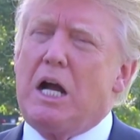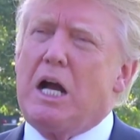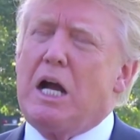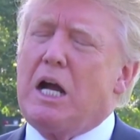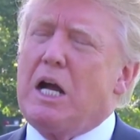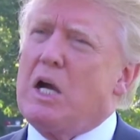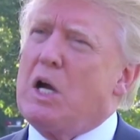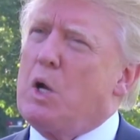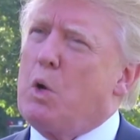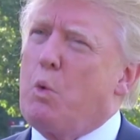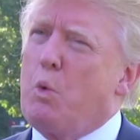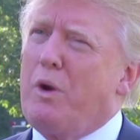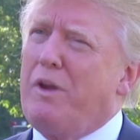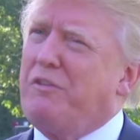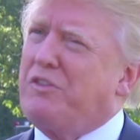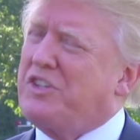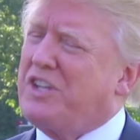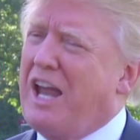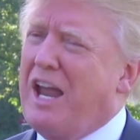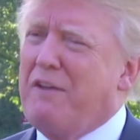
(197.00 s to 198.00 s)
uh,
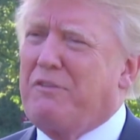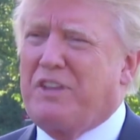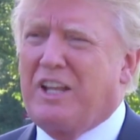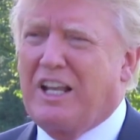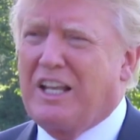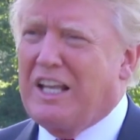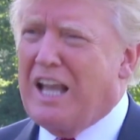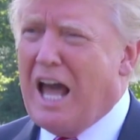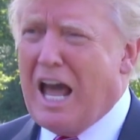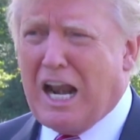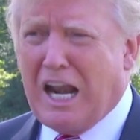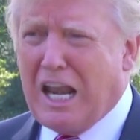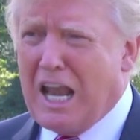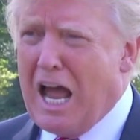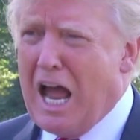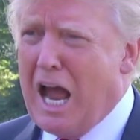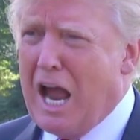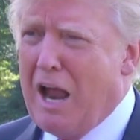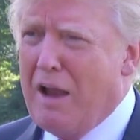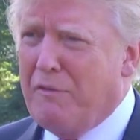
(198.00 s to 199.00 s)
we've saved a lot of
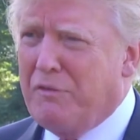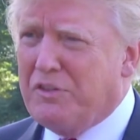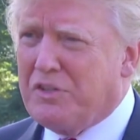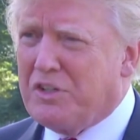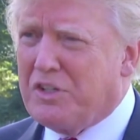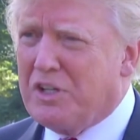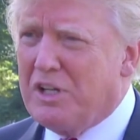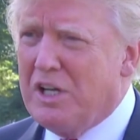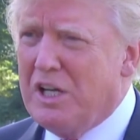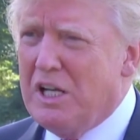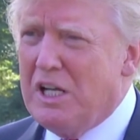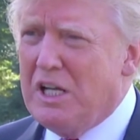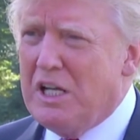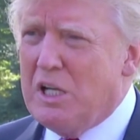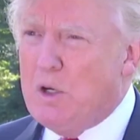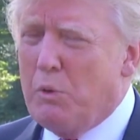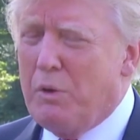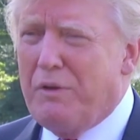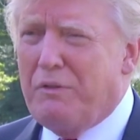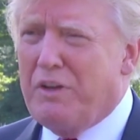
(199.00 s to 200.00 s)
lives.
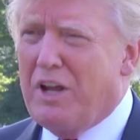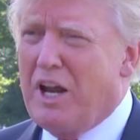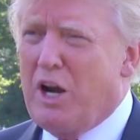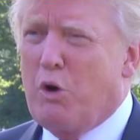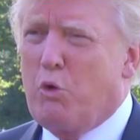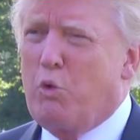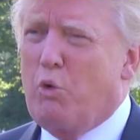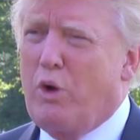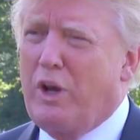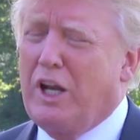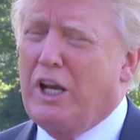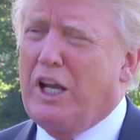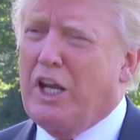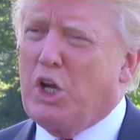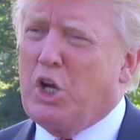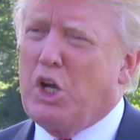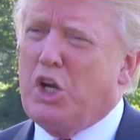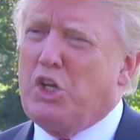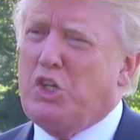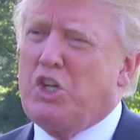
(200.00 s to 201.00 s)
We've done a
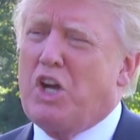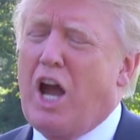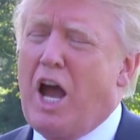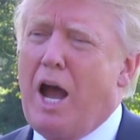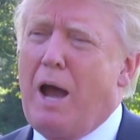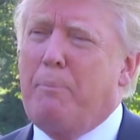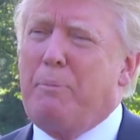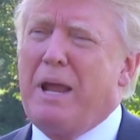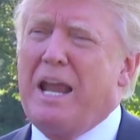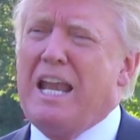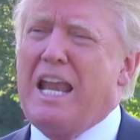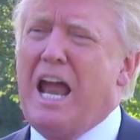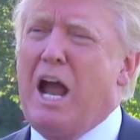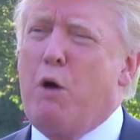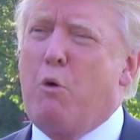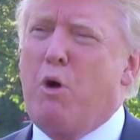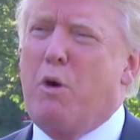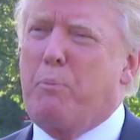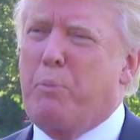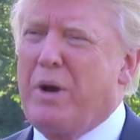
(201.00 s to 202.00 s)
really good job, and
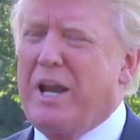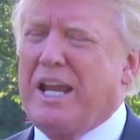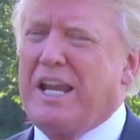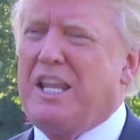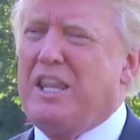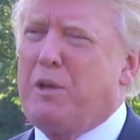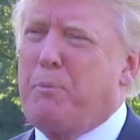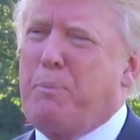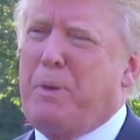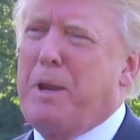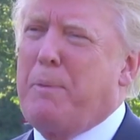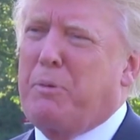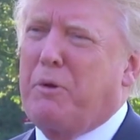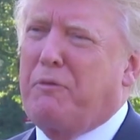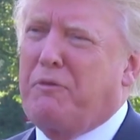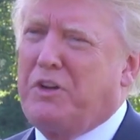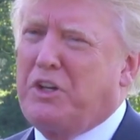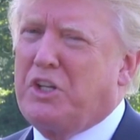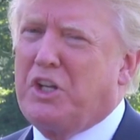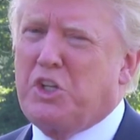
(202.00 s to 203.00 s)
now we're bringing the
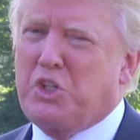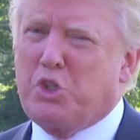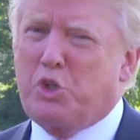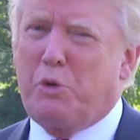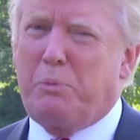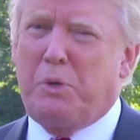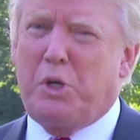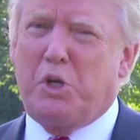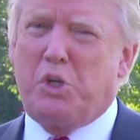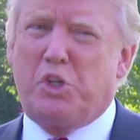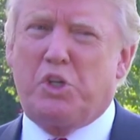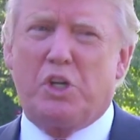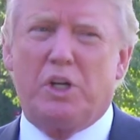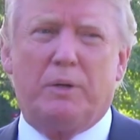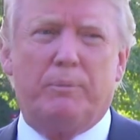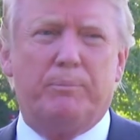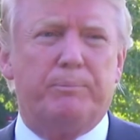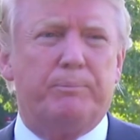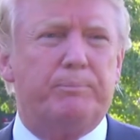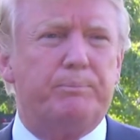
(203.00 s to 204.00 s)
people for
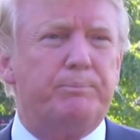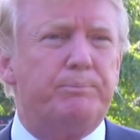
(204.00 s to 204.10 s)
distribution.